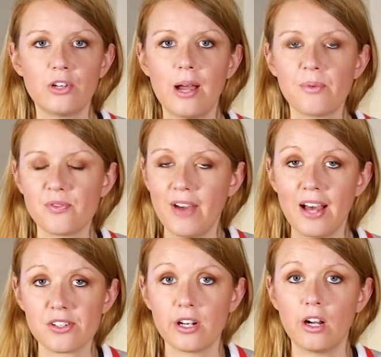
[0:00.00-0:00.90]
drives
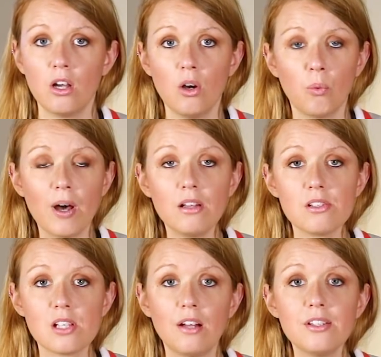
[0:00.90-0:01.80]
faster? Well,
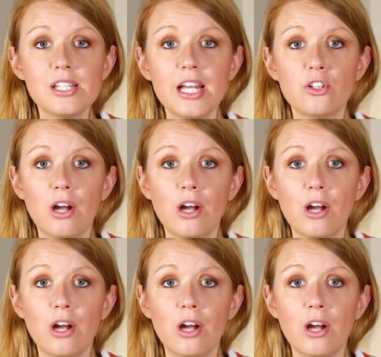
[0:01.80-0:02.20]
solid state